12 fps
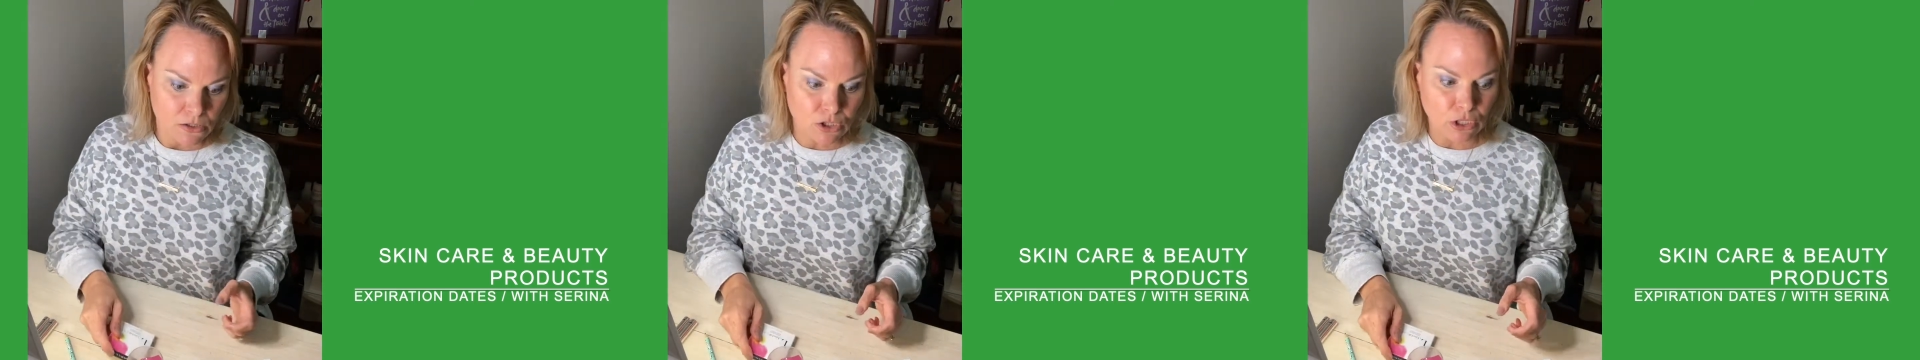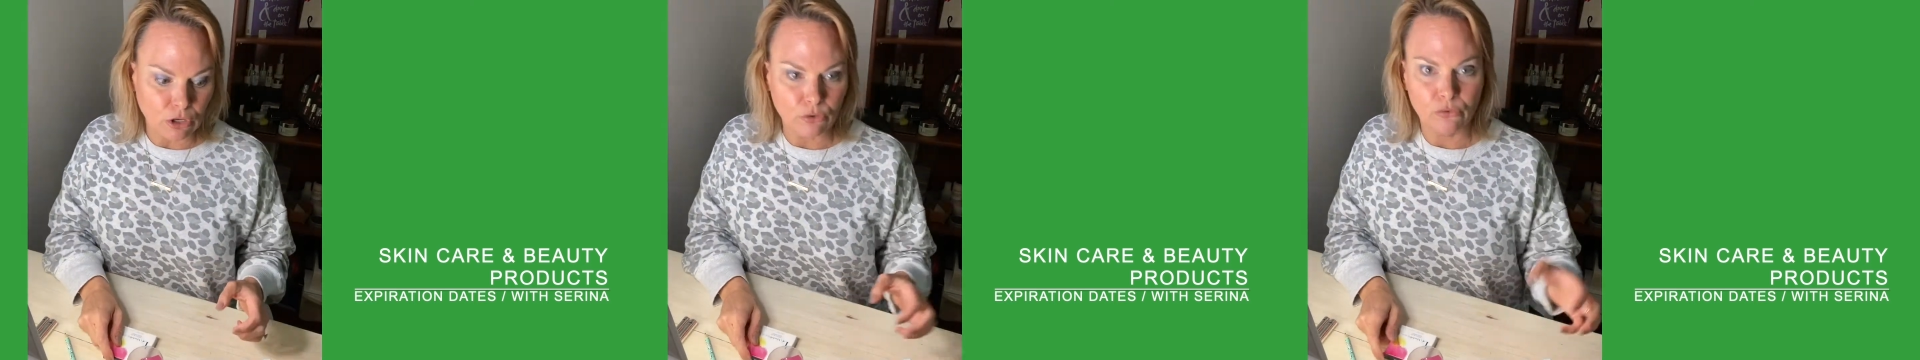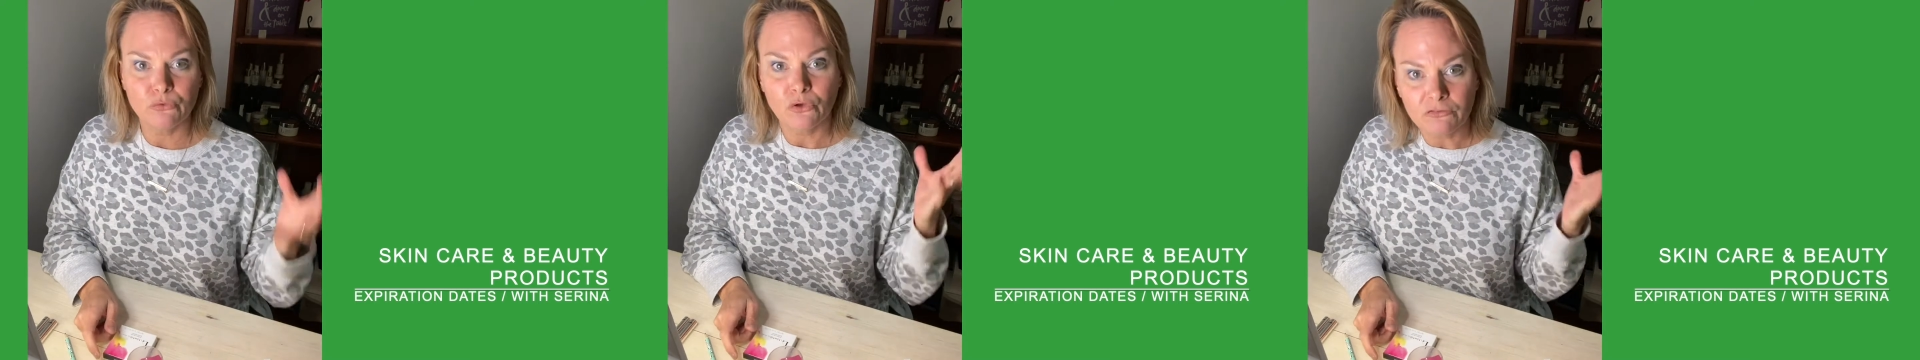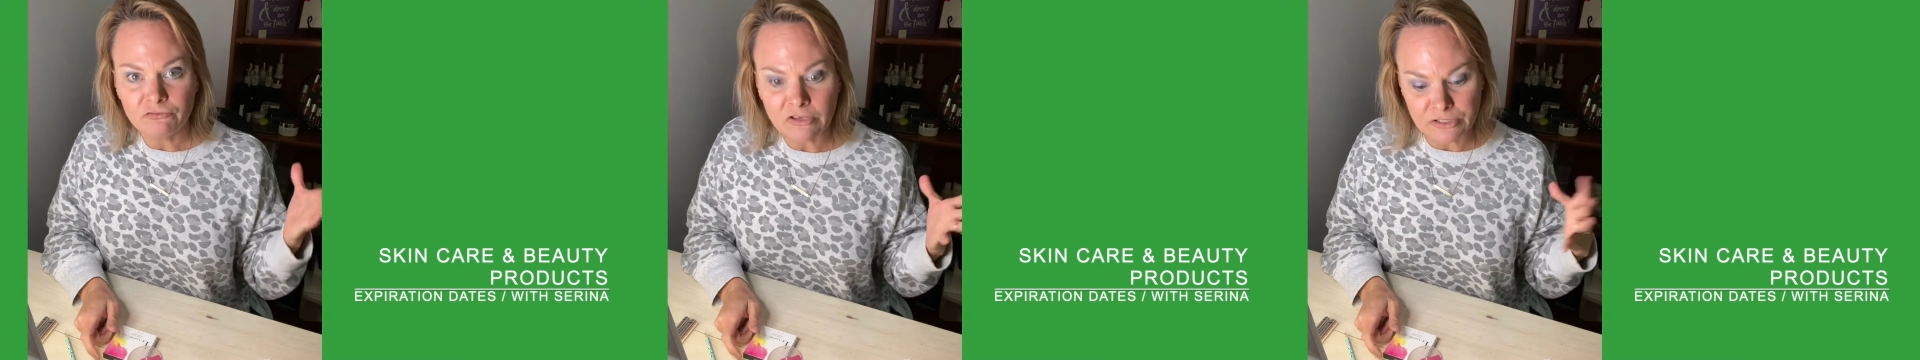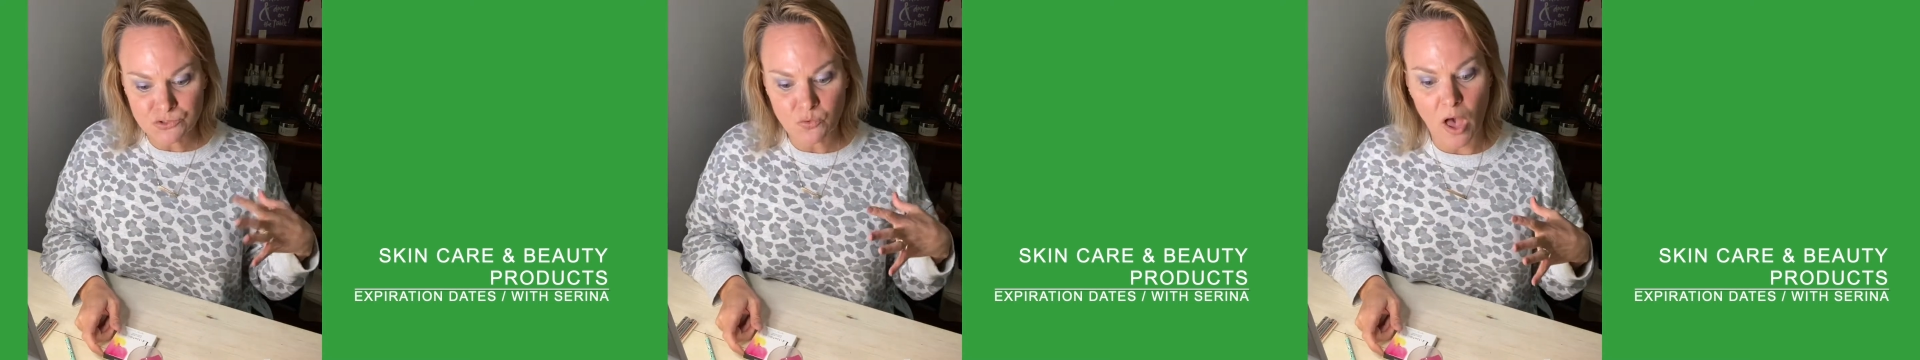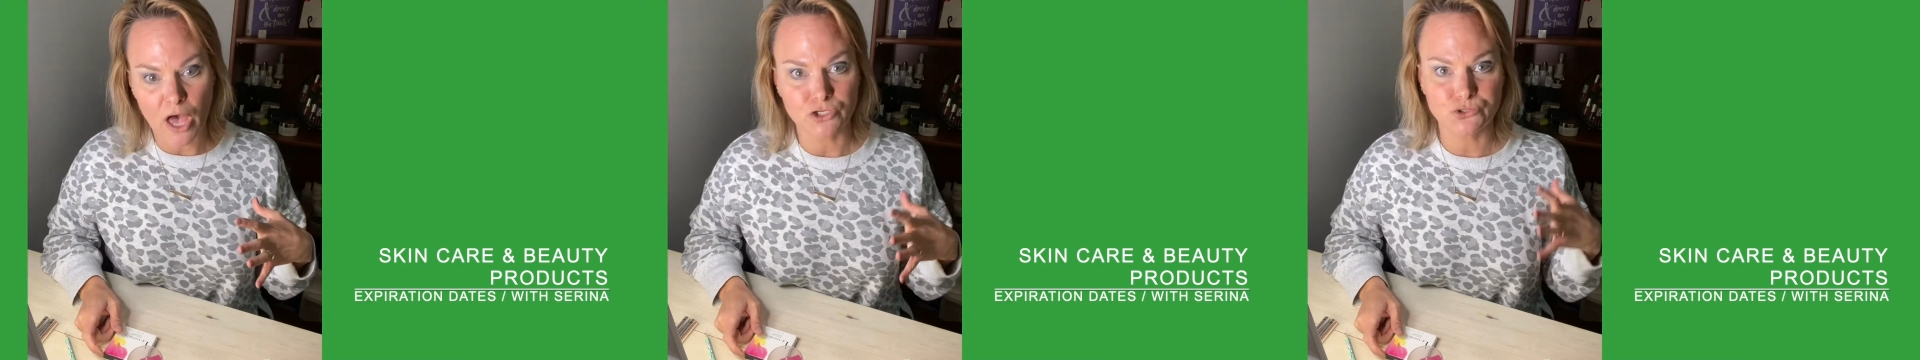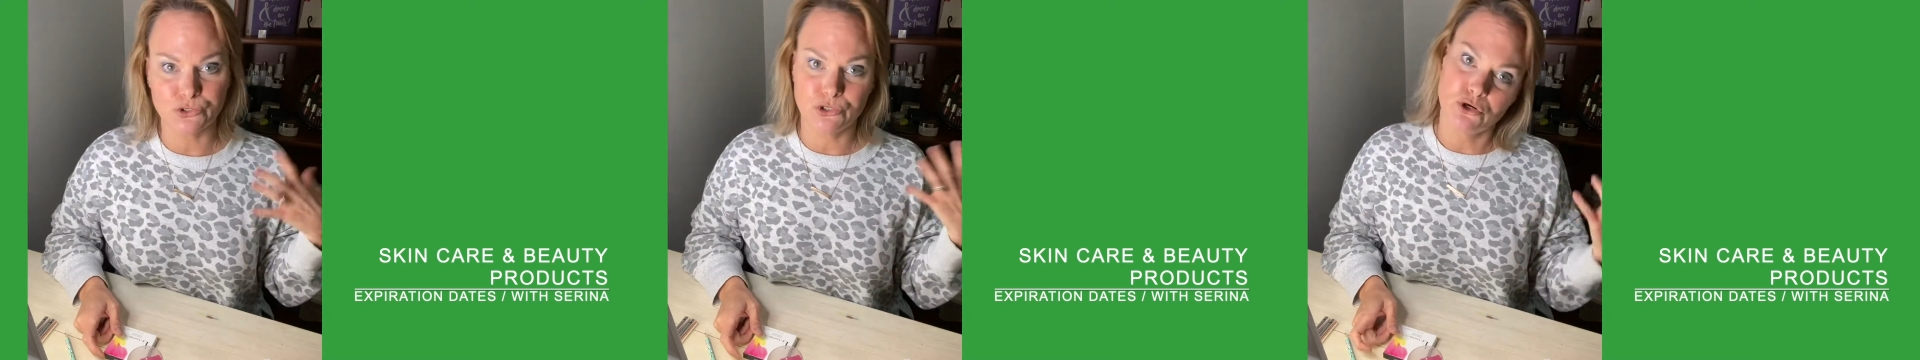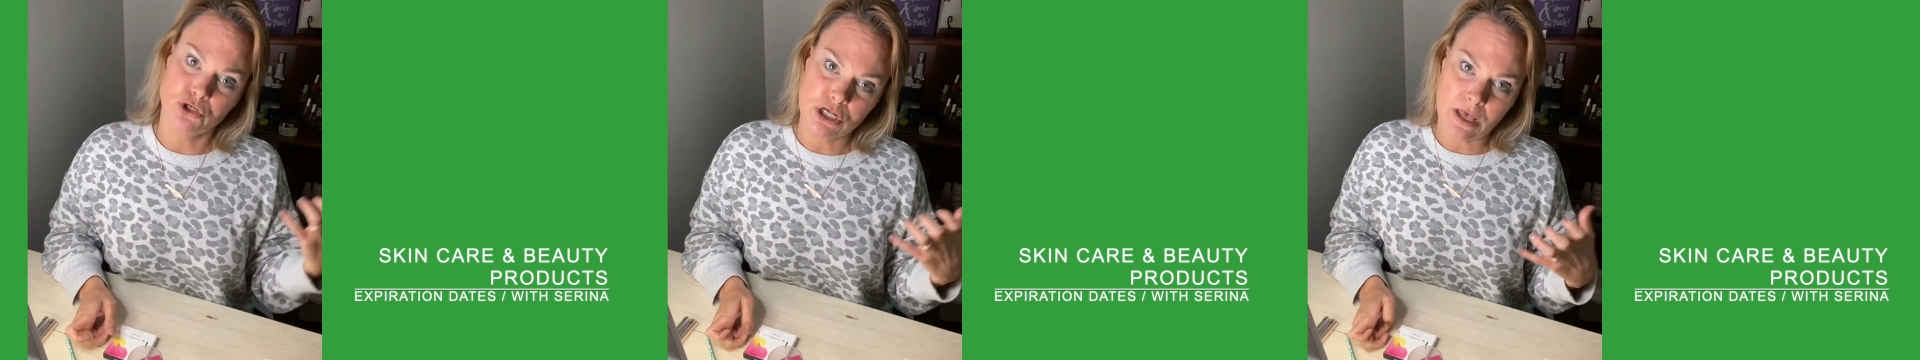you know, your face wash or
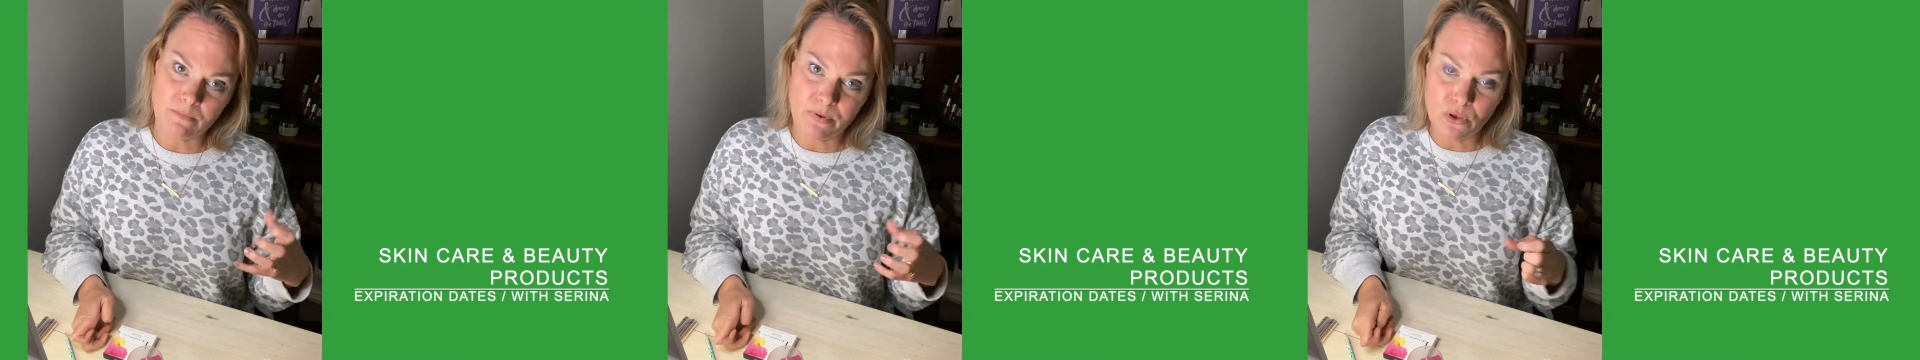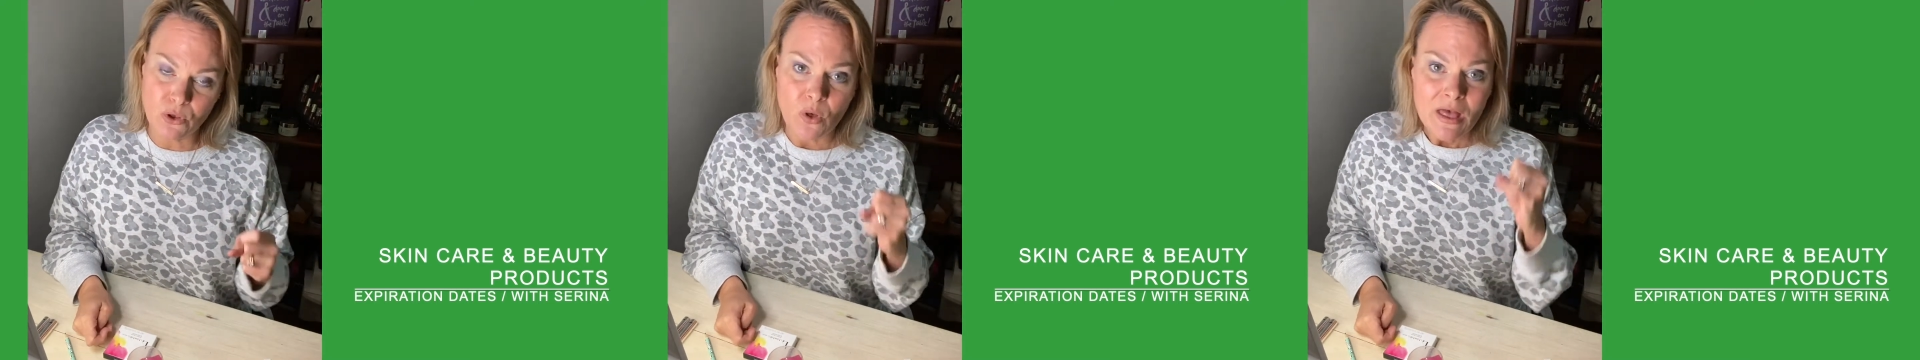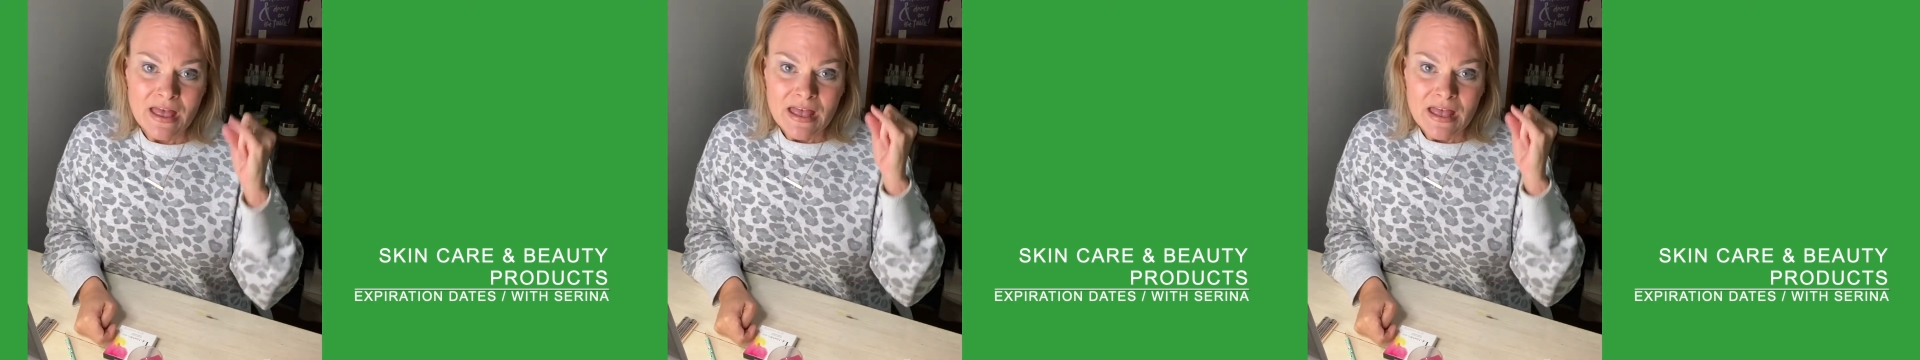your shampoo